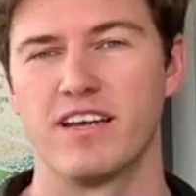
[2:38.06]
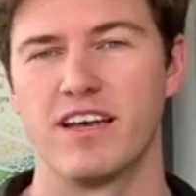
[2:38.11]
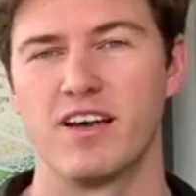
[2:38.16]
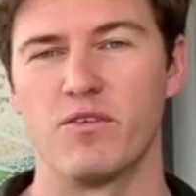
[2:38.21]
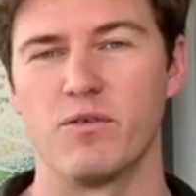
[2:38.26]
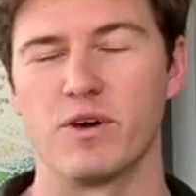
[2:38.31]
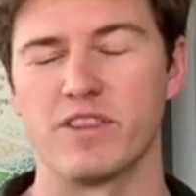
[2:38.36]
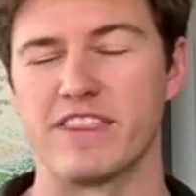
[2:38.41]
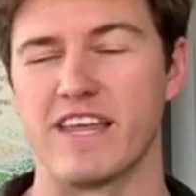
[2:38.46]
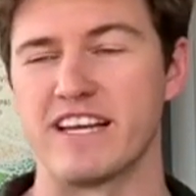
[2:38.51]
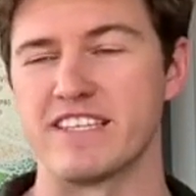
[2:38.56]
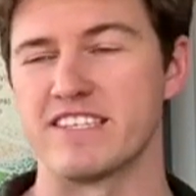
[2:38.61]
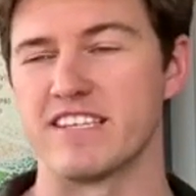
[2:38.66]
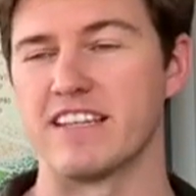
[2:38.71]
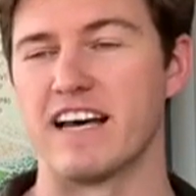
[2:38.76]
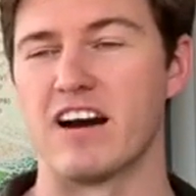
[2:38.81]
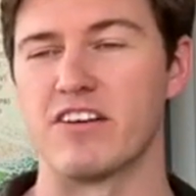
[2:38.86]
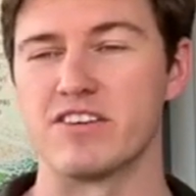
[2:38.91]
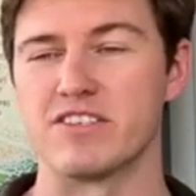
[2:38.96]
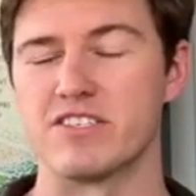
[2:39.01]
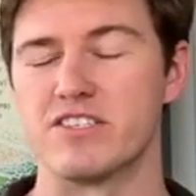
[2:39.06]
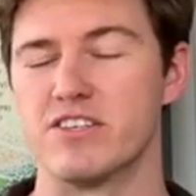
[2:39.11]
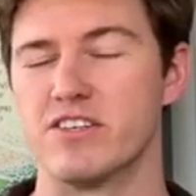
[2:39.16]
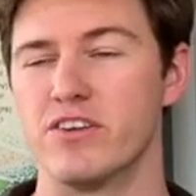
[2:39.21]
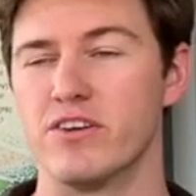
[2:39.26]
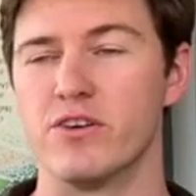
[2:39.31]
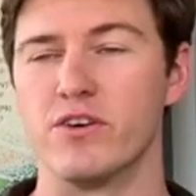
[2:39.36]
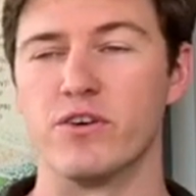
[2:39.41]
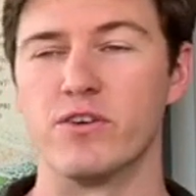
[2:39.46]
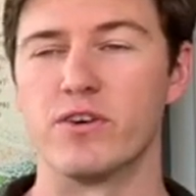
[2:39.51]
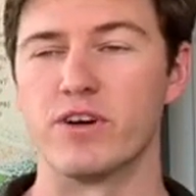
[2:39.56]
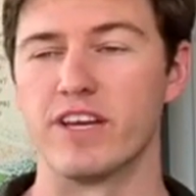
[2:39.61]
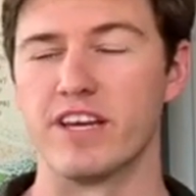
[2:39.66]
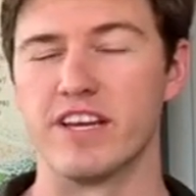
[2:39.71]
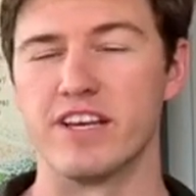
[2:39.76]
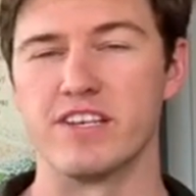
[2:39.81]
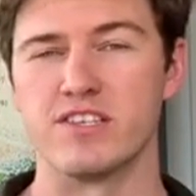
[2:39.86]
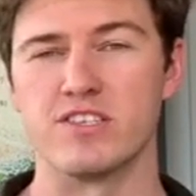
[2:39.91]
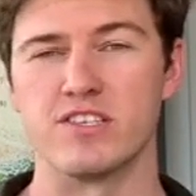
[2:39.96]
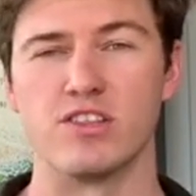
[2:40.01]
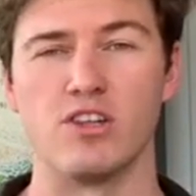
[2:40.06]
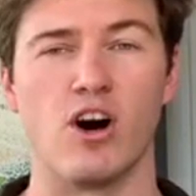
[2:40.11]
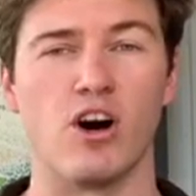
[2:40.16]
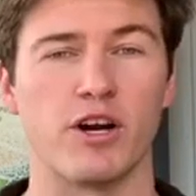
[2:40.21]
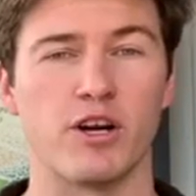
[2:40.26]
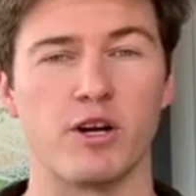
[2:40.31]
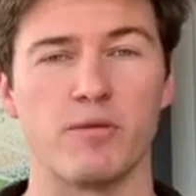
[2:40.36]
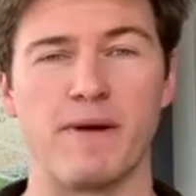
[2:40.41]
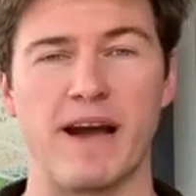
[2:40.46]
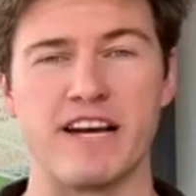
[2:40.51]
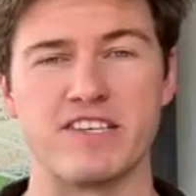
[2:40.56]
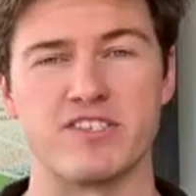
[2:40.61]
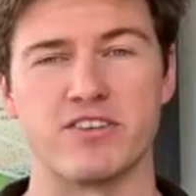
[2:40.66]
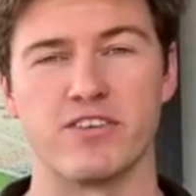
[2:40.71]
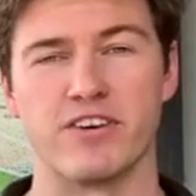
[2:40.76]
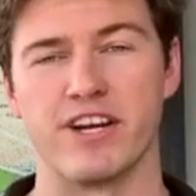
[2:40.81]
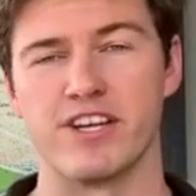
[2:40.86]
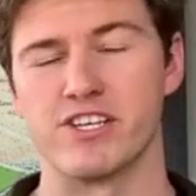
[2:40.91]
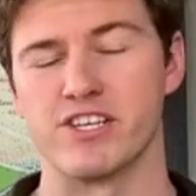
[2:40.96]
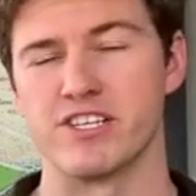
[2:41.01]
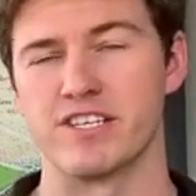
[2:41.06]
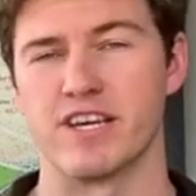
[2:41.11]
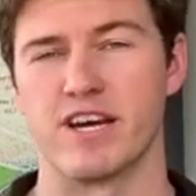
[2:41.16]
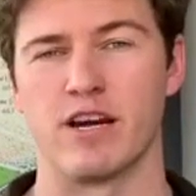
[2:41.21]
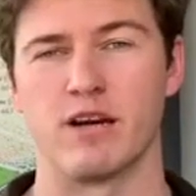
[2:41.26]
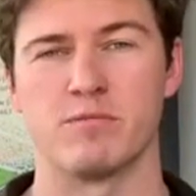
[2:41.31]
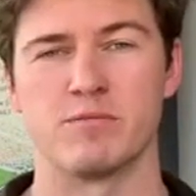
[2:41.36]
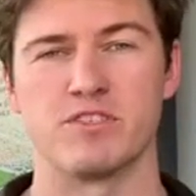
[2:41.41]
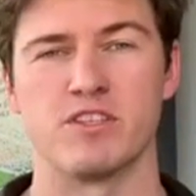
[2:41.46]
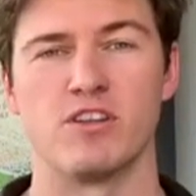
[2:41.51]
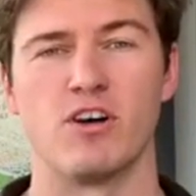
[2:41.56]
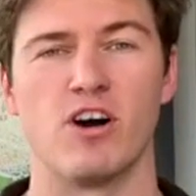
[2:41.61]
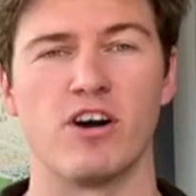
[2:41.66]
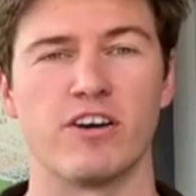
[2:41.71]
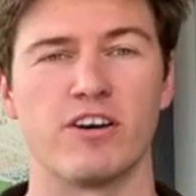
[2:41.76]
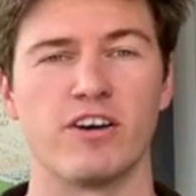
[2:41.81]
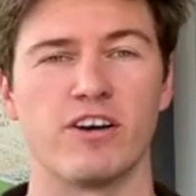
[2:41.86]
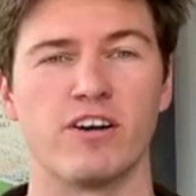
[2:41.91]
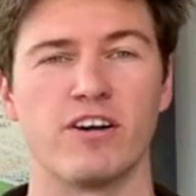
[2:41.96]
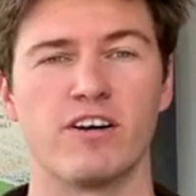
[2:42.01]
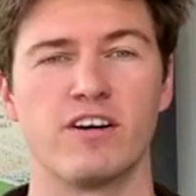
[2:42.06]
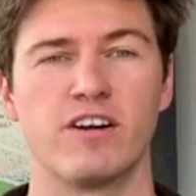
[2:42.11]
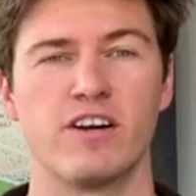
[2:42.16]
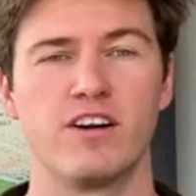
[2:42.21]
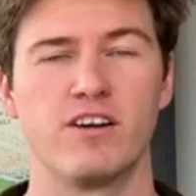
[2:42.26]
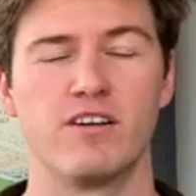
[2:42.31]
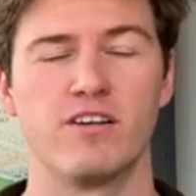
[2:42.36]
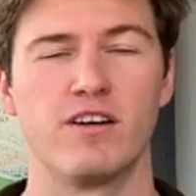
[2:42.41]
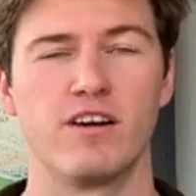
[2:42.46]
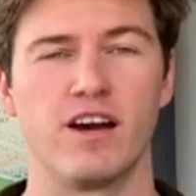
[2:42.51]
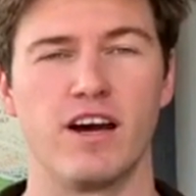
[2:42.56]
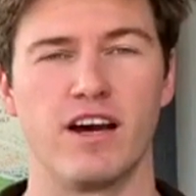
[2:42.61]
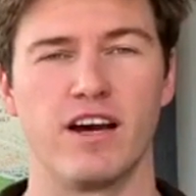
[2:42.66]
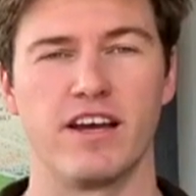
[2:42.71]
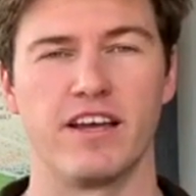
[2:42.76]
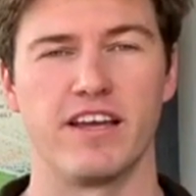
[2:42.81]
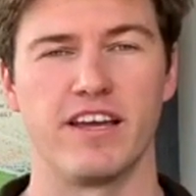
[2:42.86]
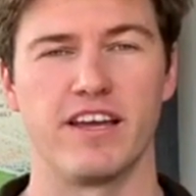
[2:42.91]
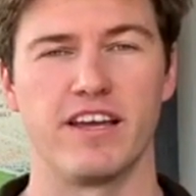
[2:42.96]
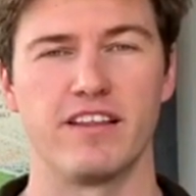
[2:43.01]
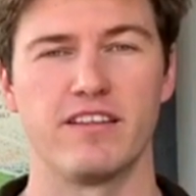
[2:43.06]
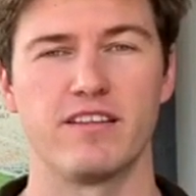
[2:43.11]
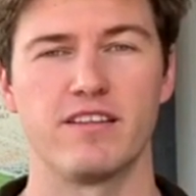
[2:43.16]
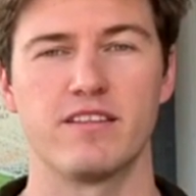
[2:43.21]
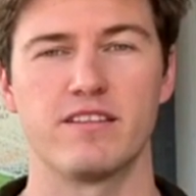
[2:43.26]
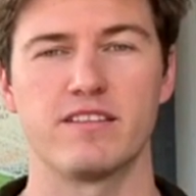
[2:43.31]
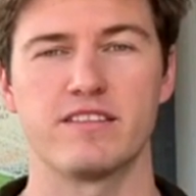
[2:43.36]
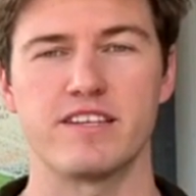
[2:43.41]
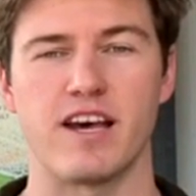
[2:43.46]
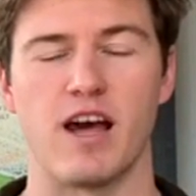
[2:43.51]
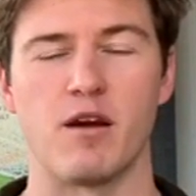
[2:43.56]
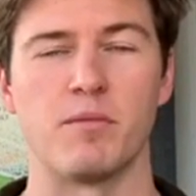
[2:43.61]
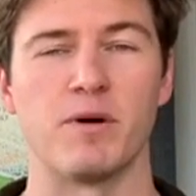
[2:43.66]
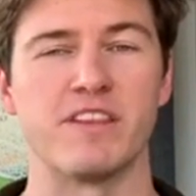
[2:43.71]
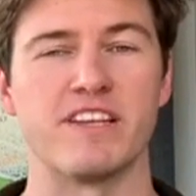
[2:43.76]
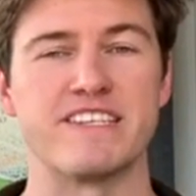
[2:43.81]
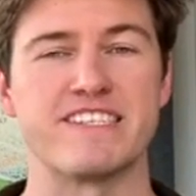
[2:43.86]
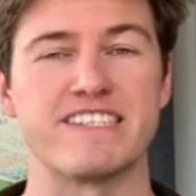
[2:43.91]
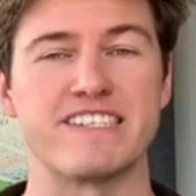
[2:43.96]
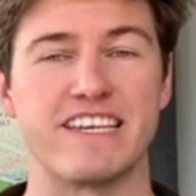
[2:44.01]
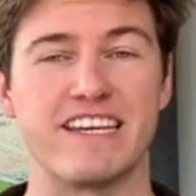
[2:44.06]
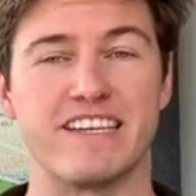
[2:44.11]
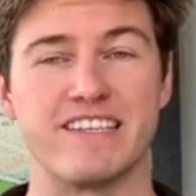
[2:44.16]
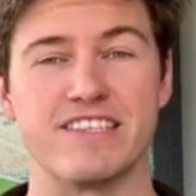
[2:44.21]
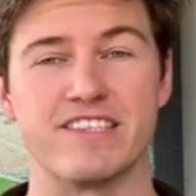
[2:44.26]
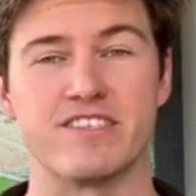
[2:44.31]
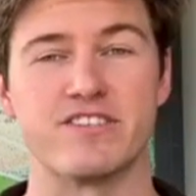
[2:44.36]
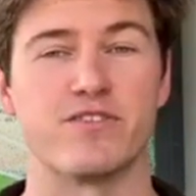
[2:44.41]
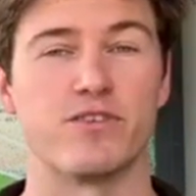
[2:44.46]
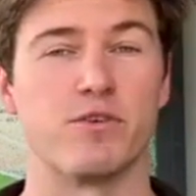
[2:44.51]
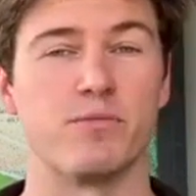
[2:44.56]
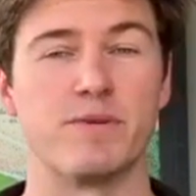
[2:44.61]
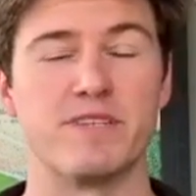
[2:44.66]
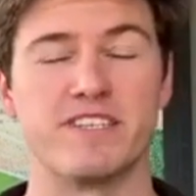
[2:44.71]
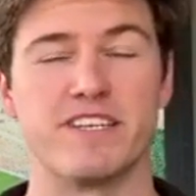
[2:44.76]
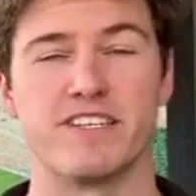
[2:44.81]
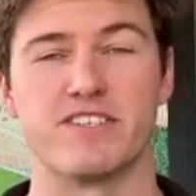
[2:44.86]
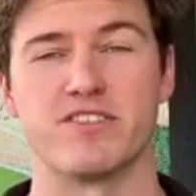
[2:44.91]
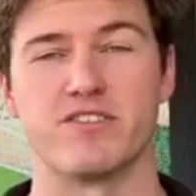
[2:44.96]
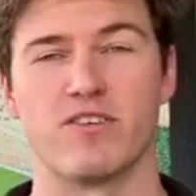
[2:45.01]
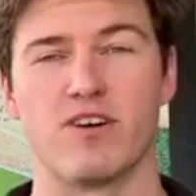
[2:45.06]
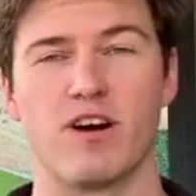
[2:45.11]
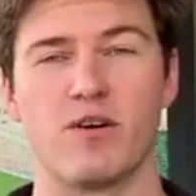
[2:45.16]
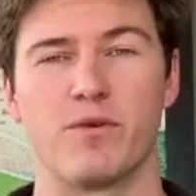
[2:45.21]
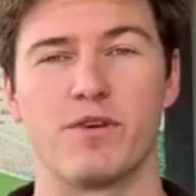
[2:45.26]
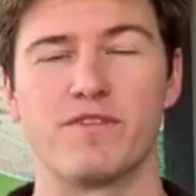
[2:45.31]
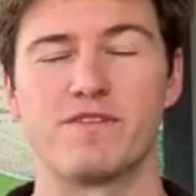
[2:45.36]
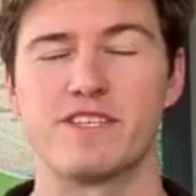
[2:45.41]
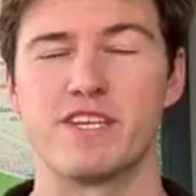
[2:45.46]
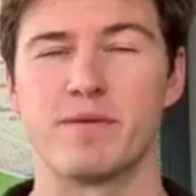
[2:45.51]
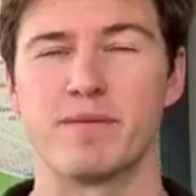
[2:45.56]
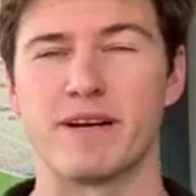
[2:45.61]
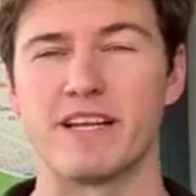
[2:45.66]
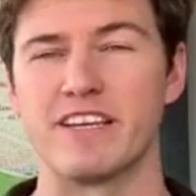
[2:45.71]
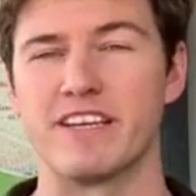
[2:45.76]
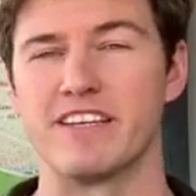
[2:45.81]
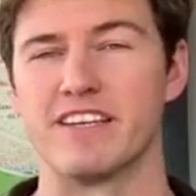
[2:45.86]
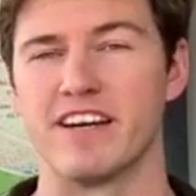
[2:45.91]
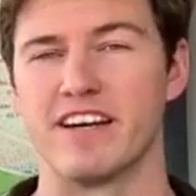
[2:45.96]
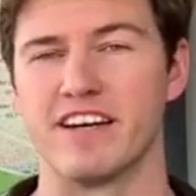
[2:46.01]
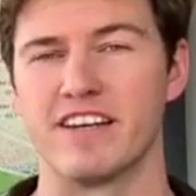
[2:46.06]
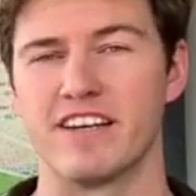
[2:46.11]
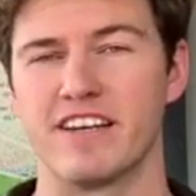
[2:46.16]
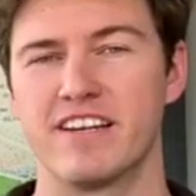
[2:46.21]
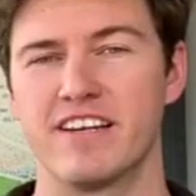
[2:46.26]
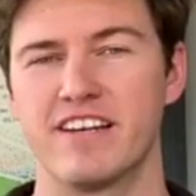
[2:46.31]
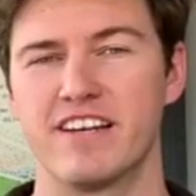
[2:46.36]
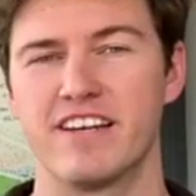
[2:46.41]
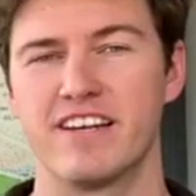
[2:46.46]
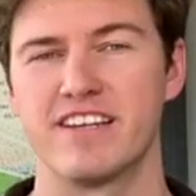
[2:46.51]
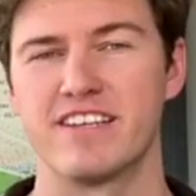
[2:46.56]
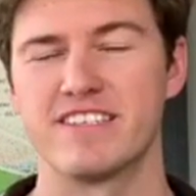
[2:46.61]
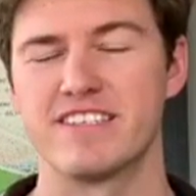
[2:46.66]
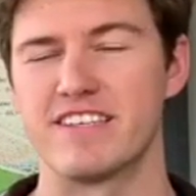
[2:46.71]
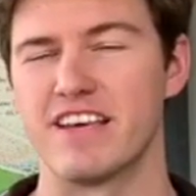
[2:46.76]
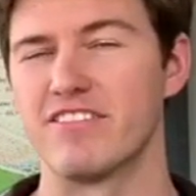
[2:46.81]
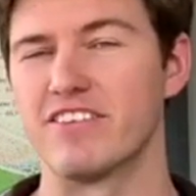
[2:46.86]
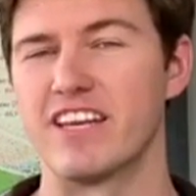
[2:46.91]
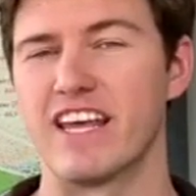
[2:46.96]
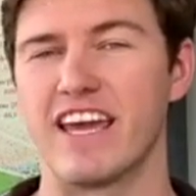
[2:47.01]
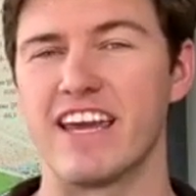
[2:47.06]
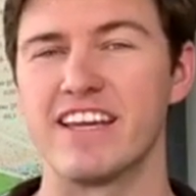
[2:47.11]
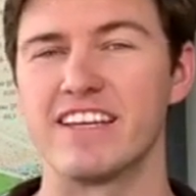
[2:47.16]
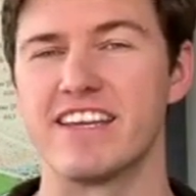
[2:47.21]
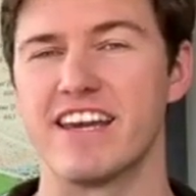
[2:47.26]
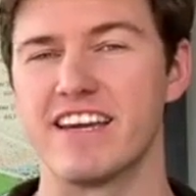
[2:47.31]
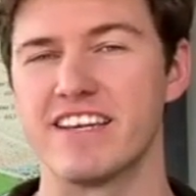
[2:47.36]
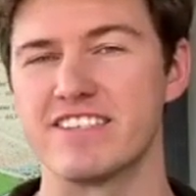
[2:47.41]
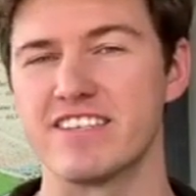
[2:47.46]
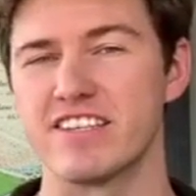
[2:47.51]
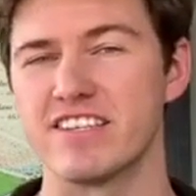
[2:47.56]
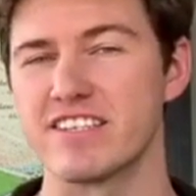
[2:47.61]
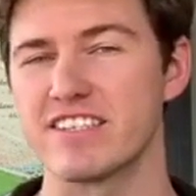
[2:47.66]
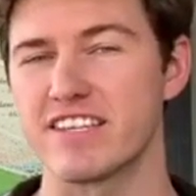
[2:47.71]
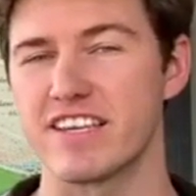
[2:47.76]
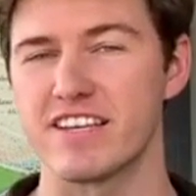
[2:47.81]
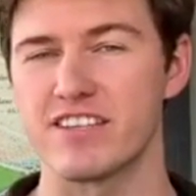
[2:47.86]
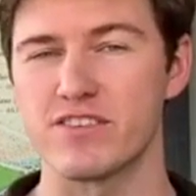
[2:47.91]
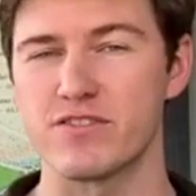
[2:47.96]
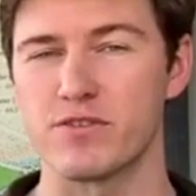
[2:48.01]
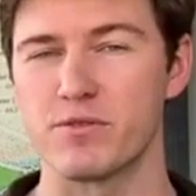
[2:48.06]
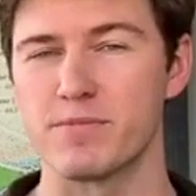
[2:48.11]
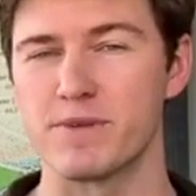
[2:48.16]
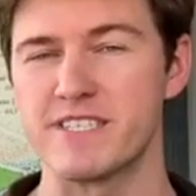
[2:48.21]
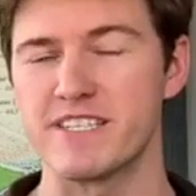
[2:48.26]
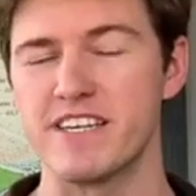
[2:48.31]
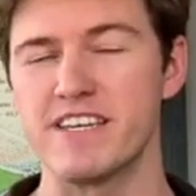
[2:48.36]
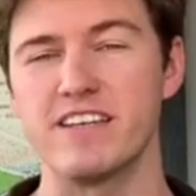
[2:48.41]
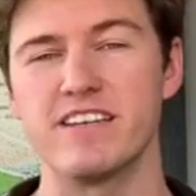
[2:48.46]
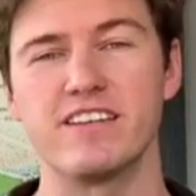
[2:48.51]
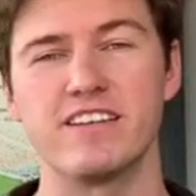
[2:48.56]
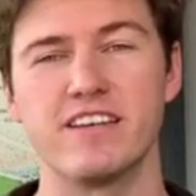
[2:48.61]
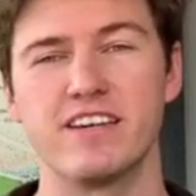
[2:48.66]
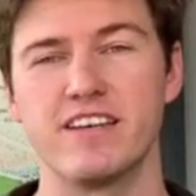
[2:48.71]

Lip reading: What that's allowed us to do is longer maceration times, longer time on the skins for the Petit Syrah. We've typically done 7 to 8 days on the skins for Petit.